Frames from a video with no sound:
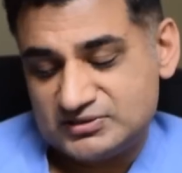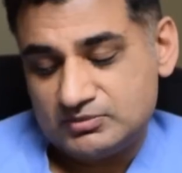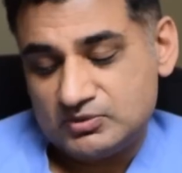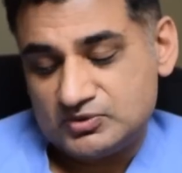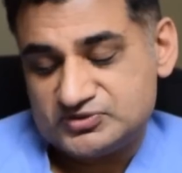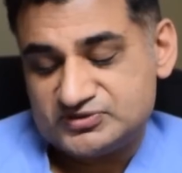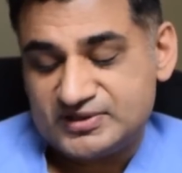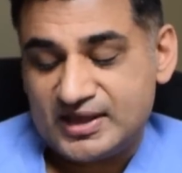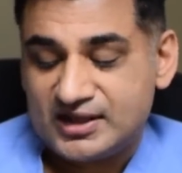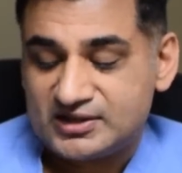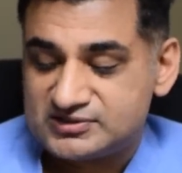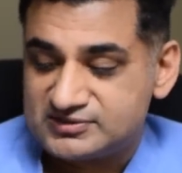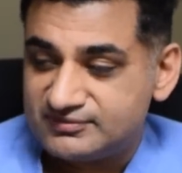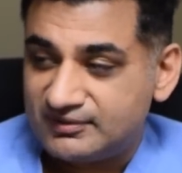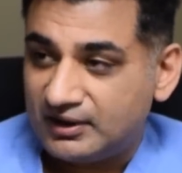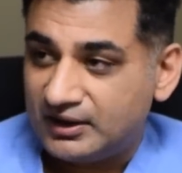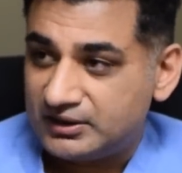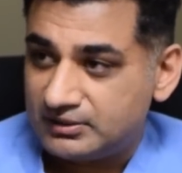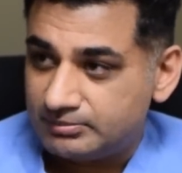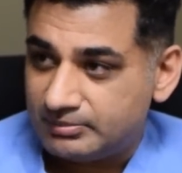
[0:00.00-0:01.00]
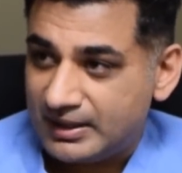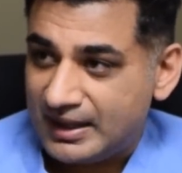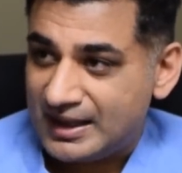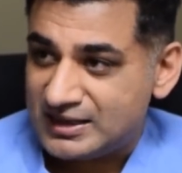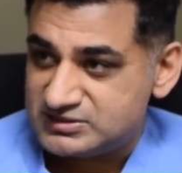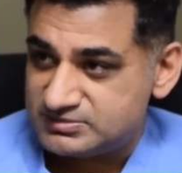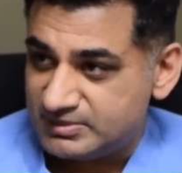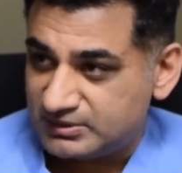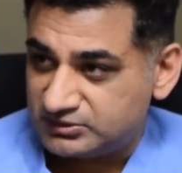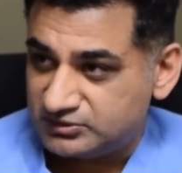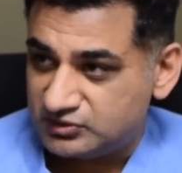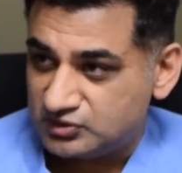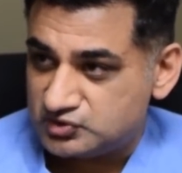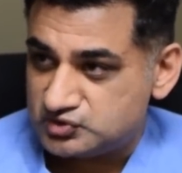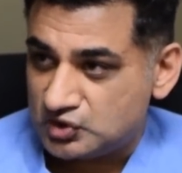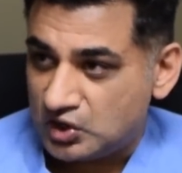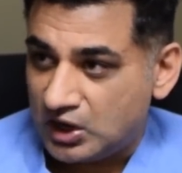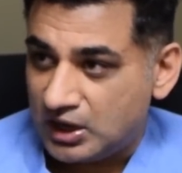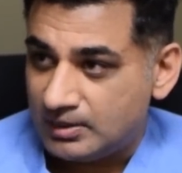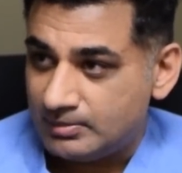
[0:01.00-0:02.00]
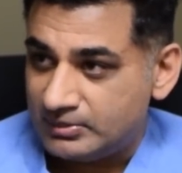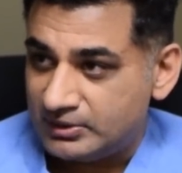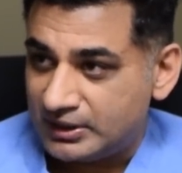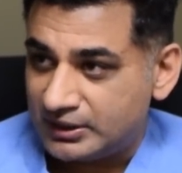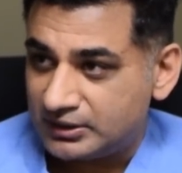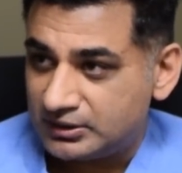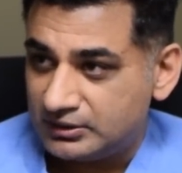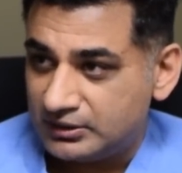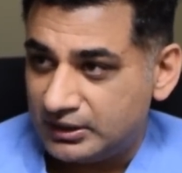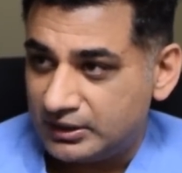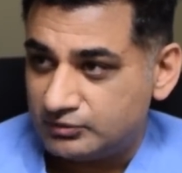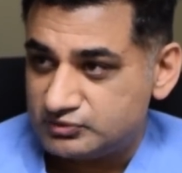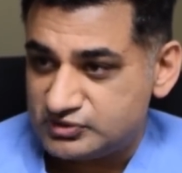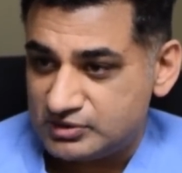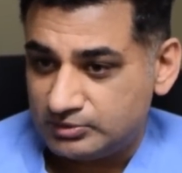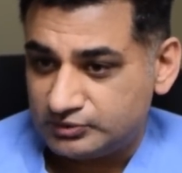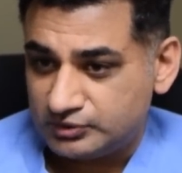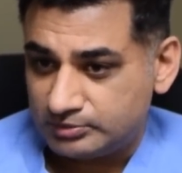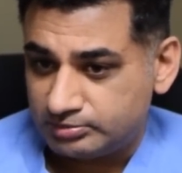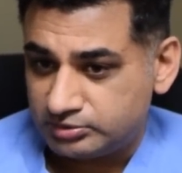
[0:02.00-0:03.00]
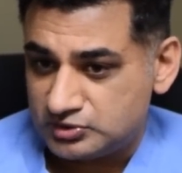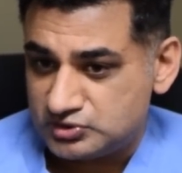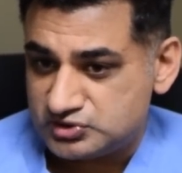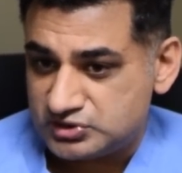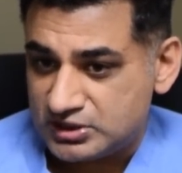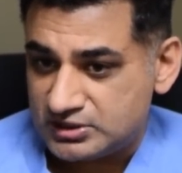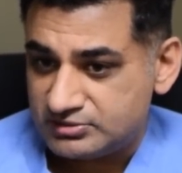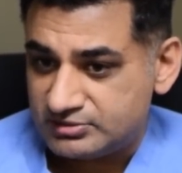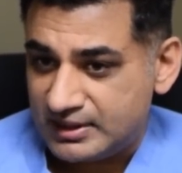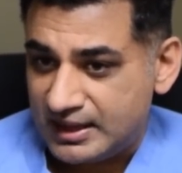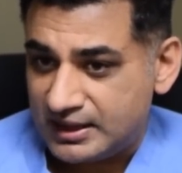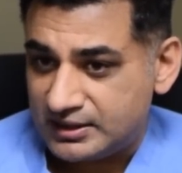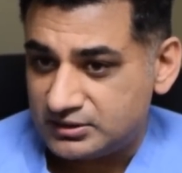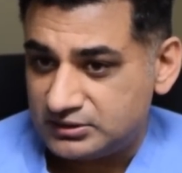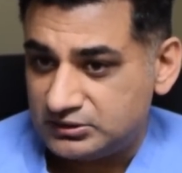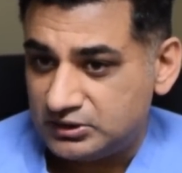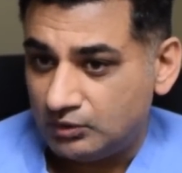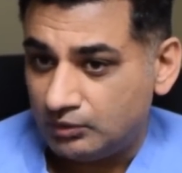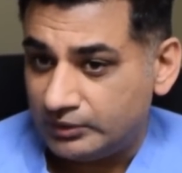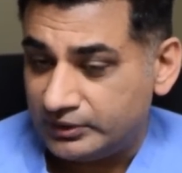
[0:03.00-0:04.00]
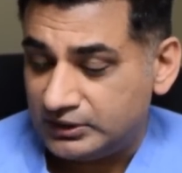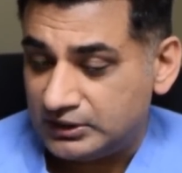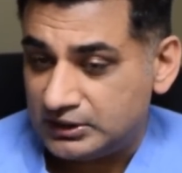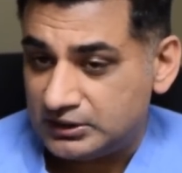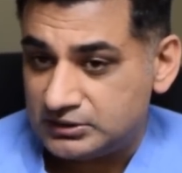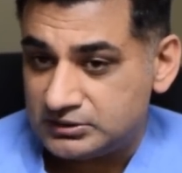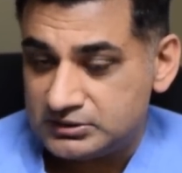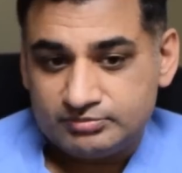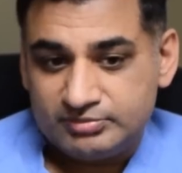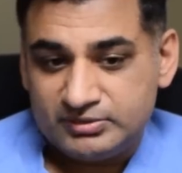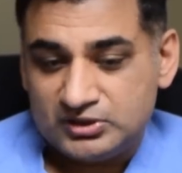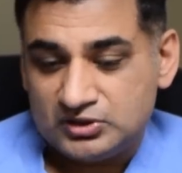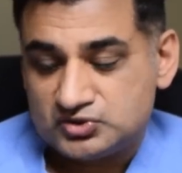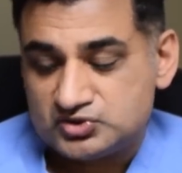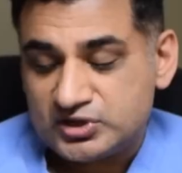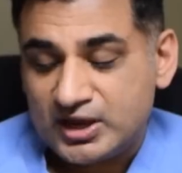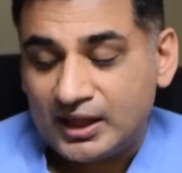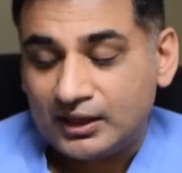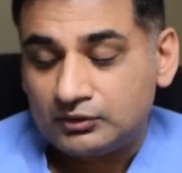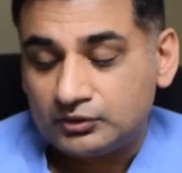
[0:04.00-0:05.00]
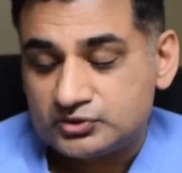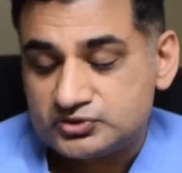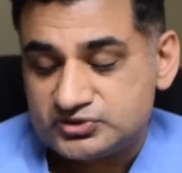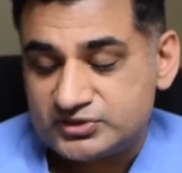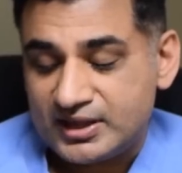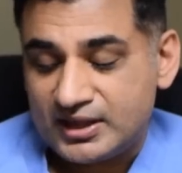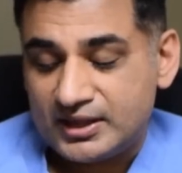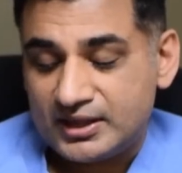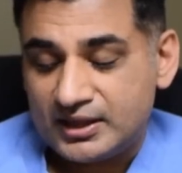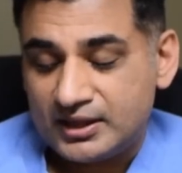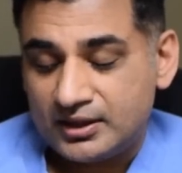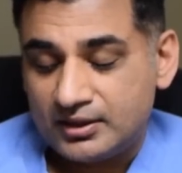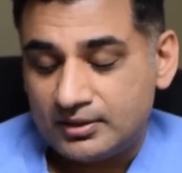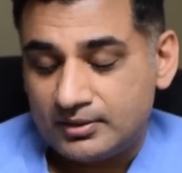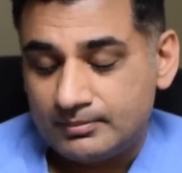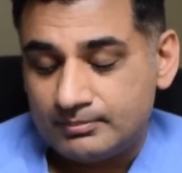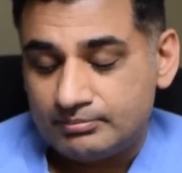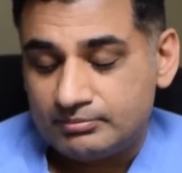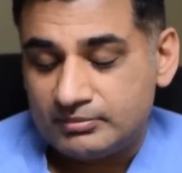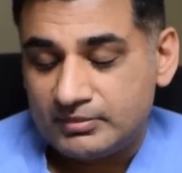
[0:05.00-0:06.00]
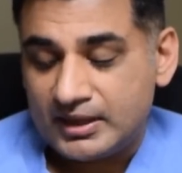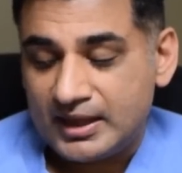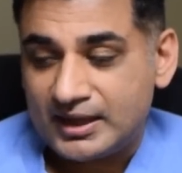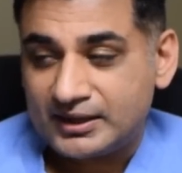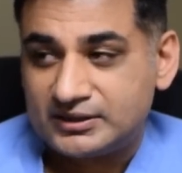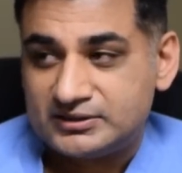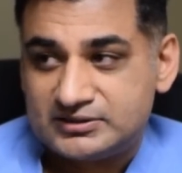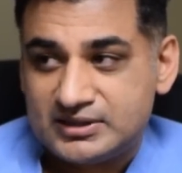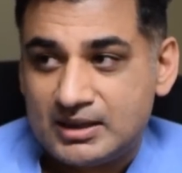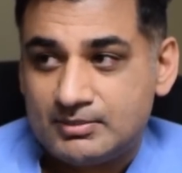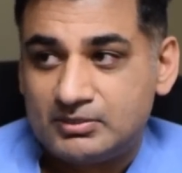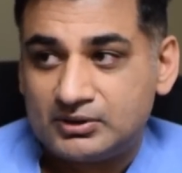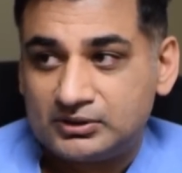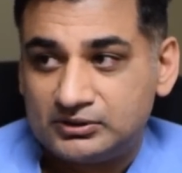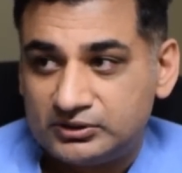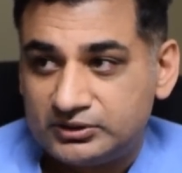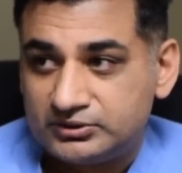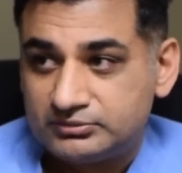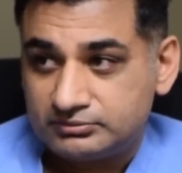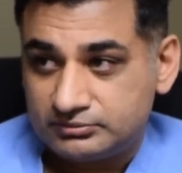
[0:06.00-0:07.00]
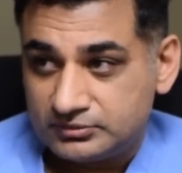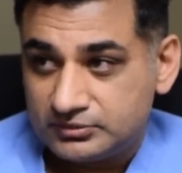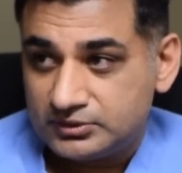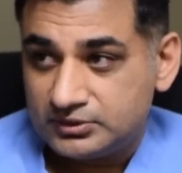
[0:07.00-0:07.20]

the most satisfying aspect of the job, and I was able to appreciate that going in. Being challenged academically,